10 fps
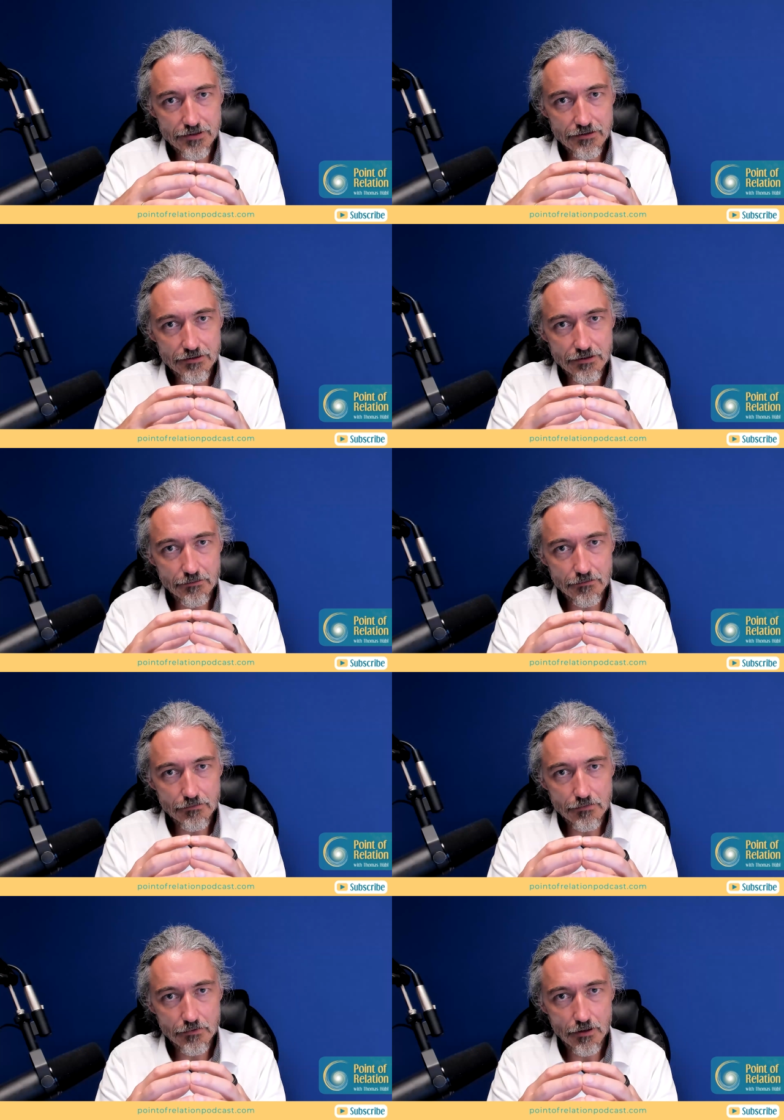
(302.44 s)

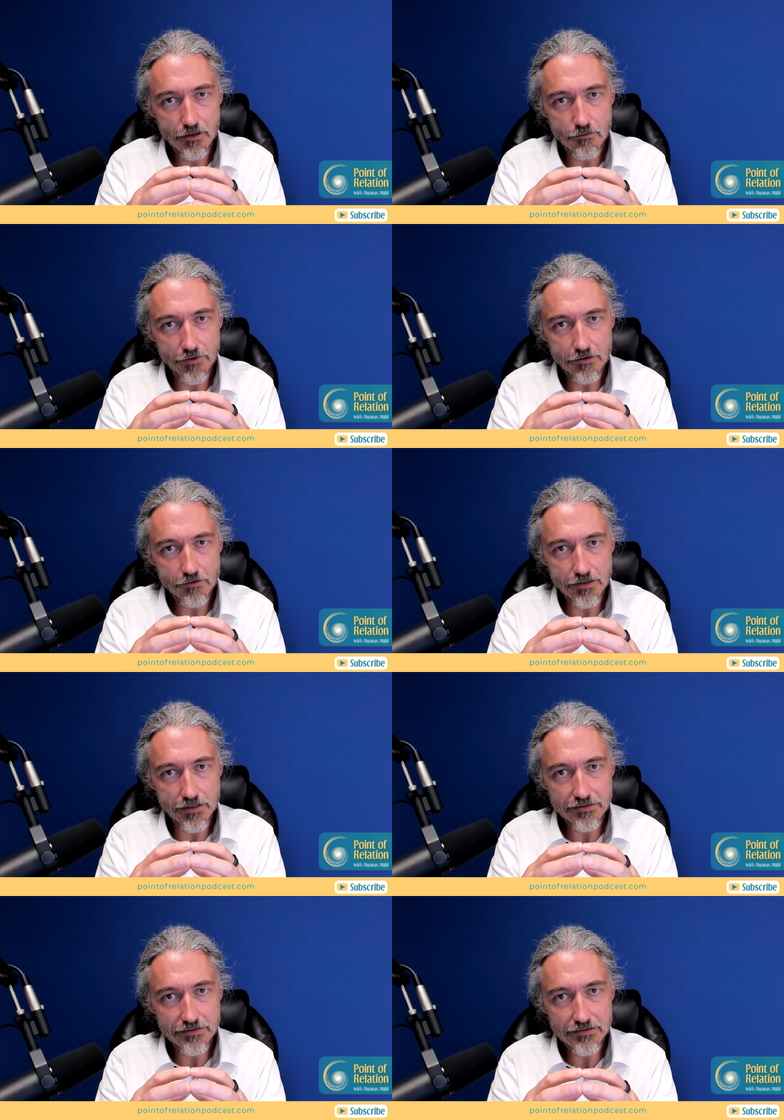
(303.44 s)
system
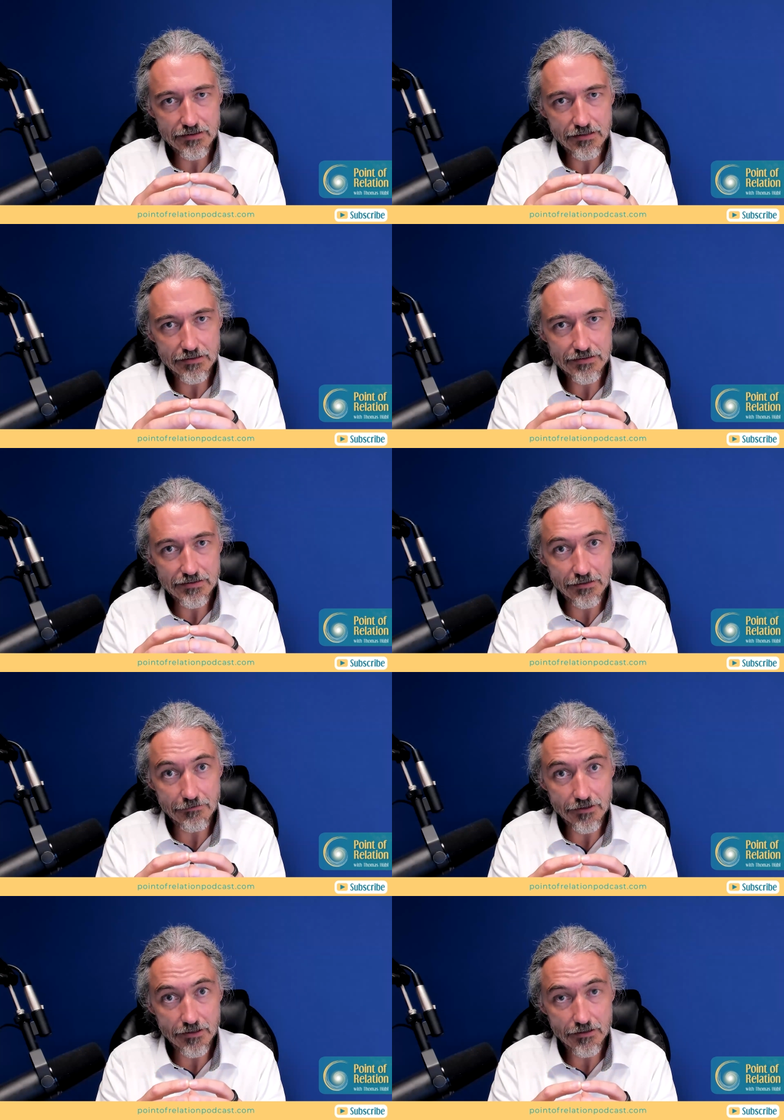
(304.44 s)
recognizes that as
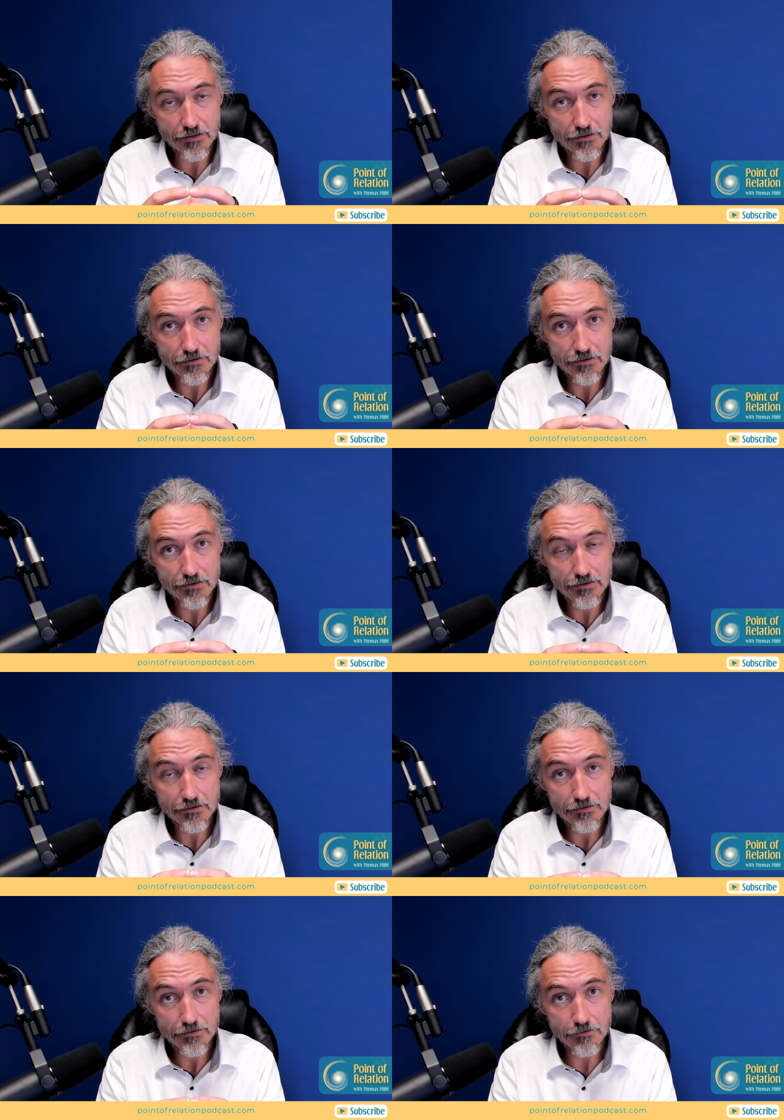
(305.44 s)
safety.
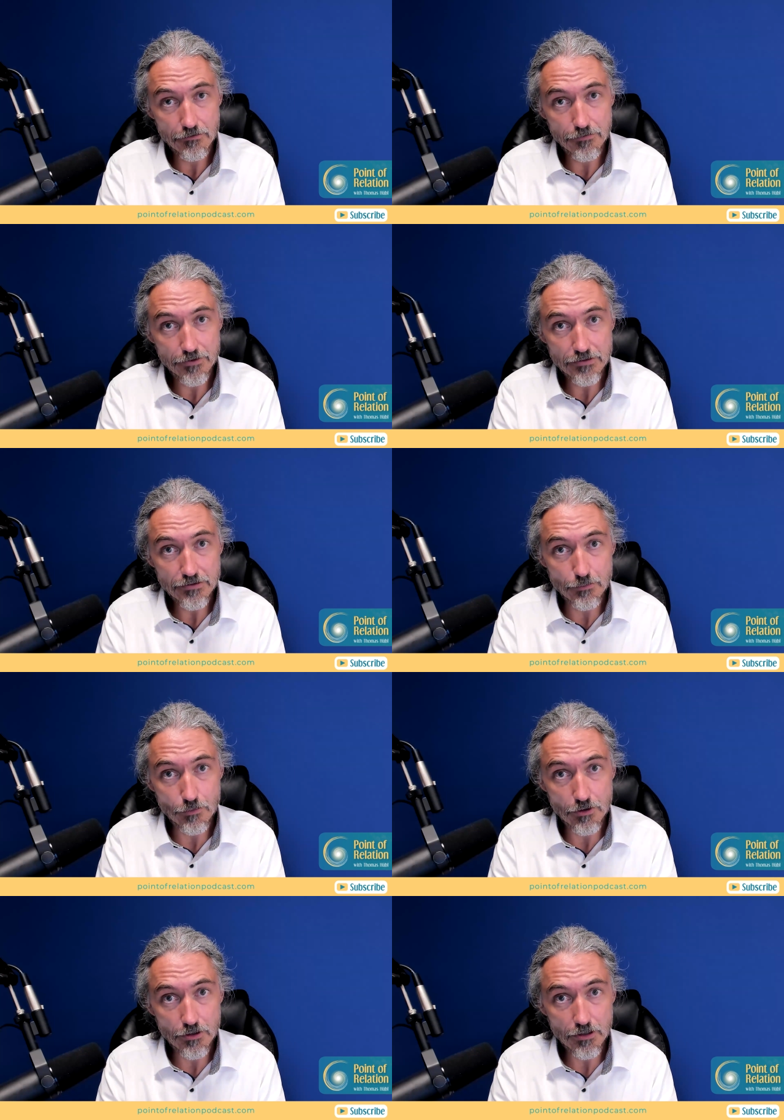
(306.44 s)
So feels
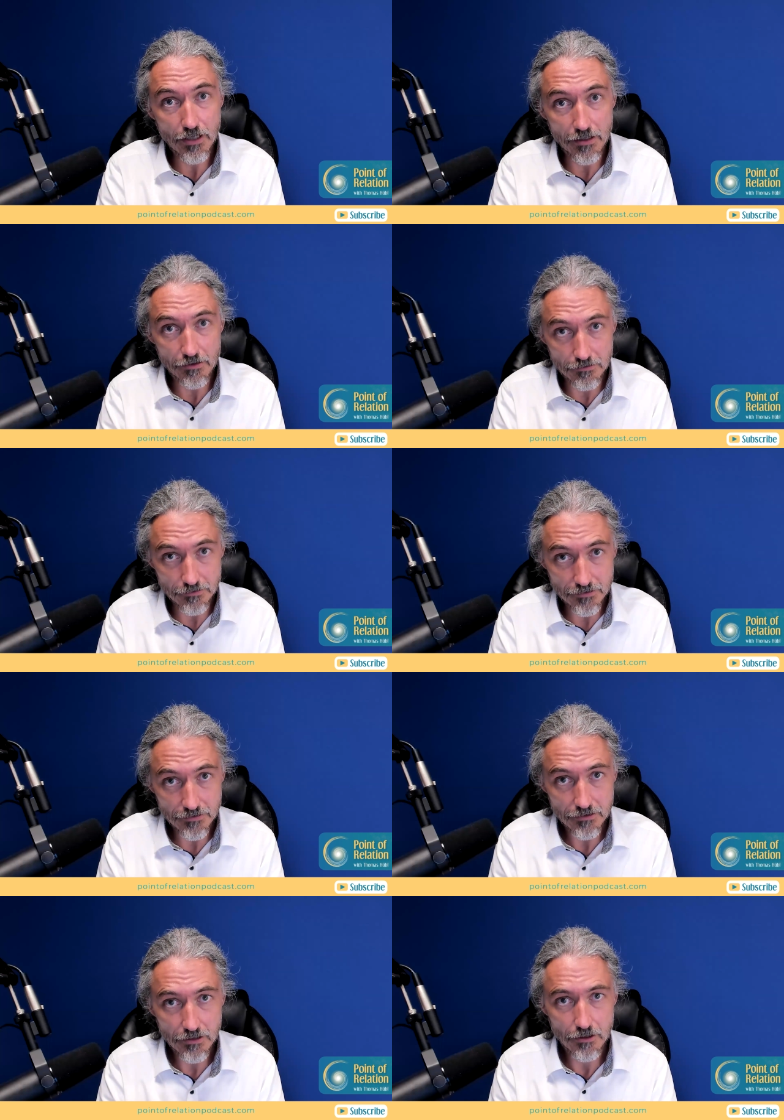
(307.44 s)
more held,
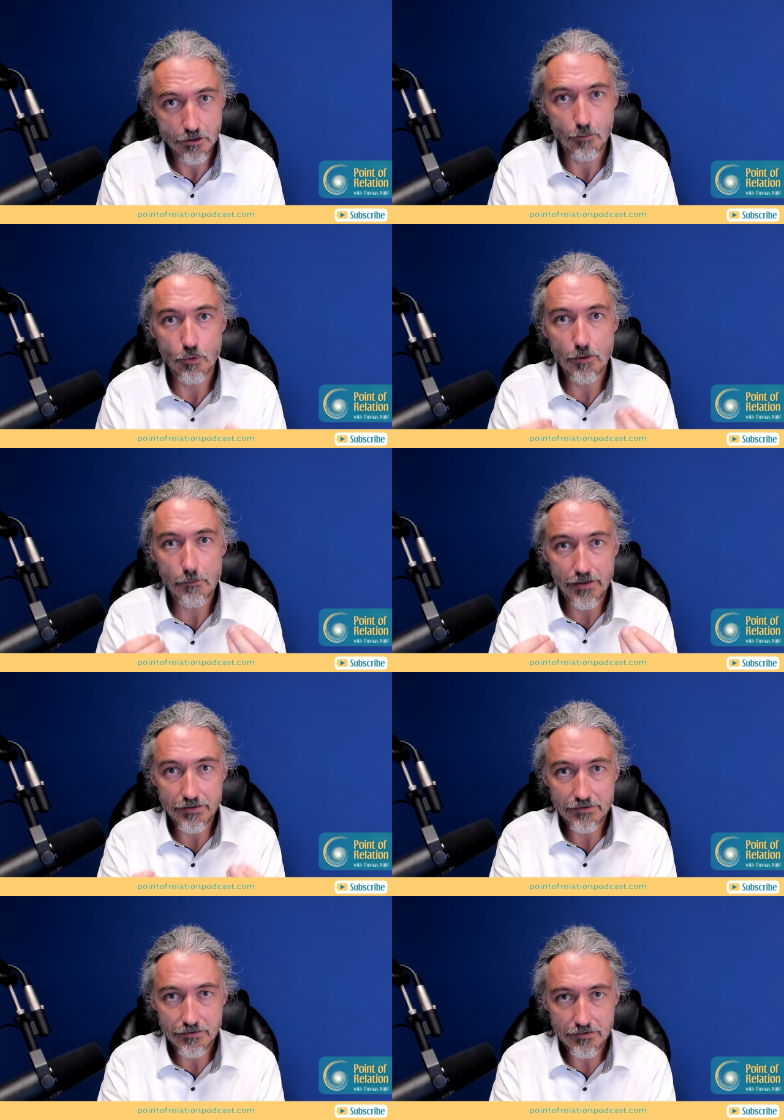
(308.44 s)
more
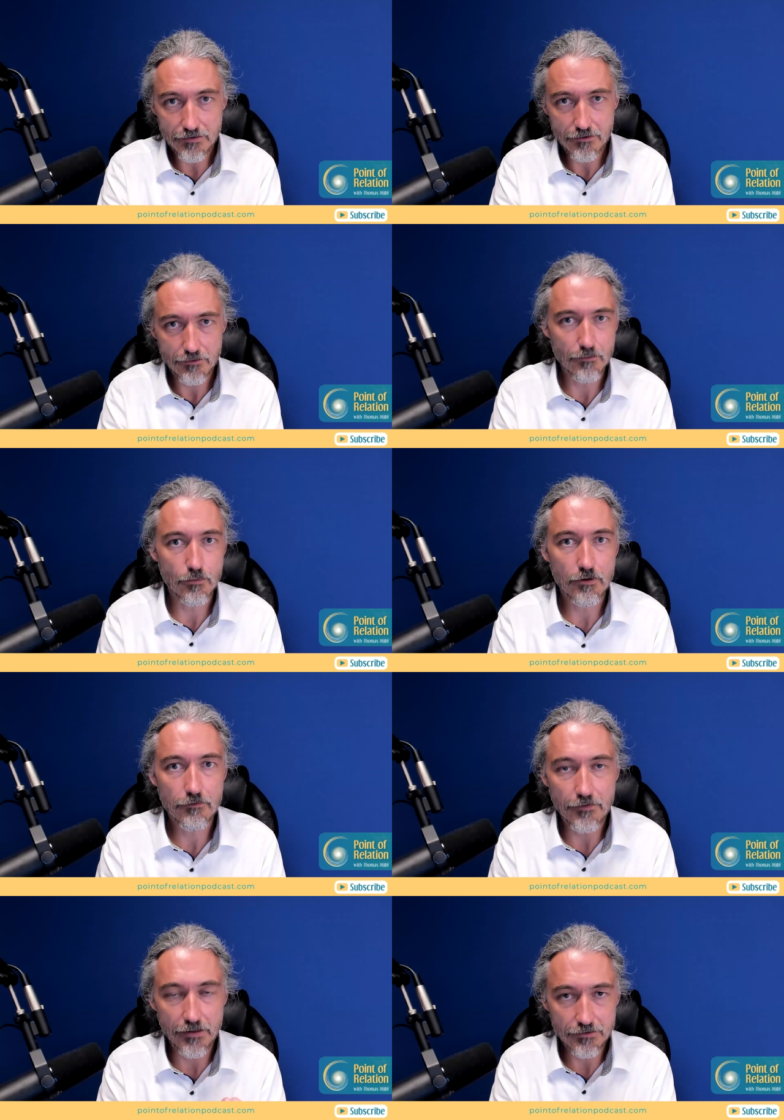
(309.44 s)
met, more
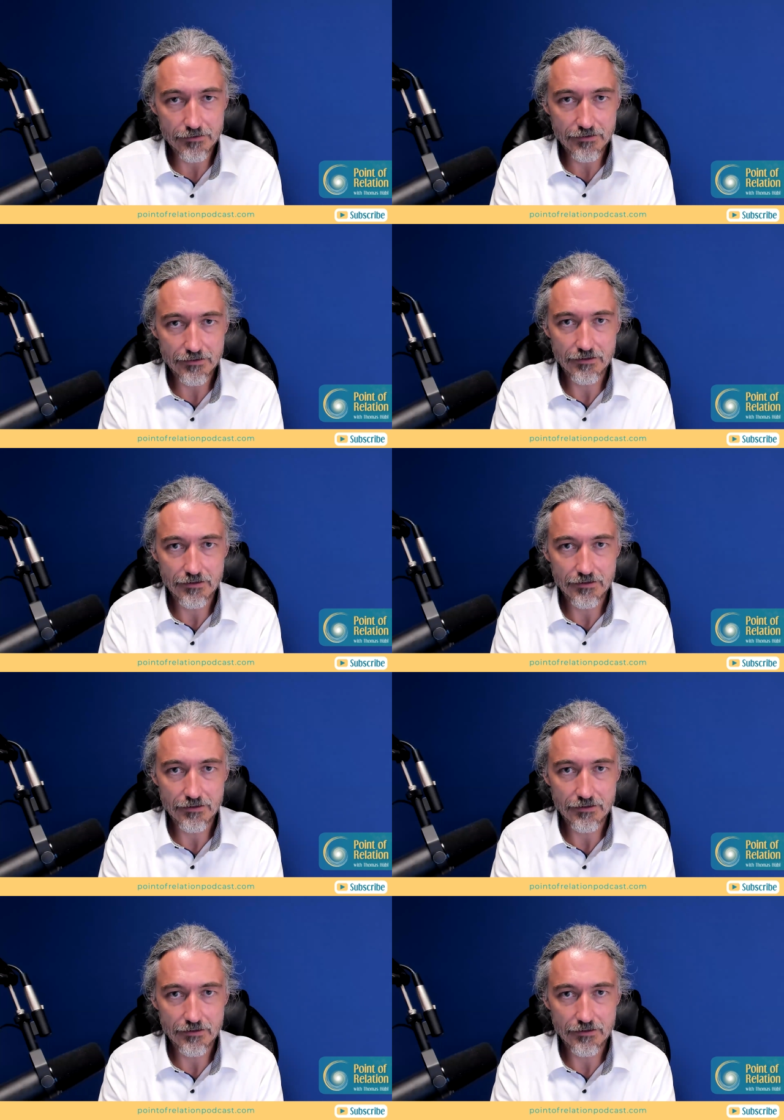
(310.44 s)
felt,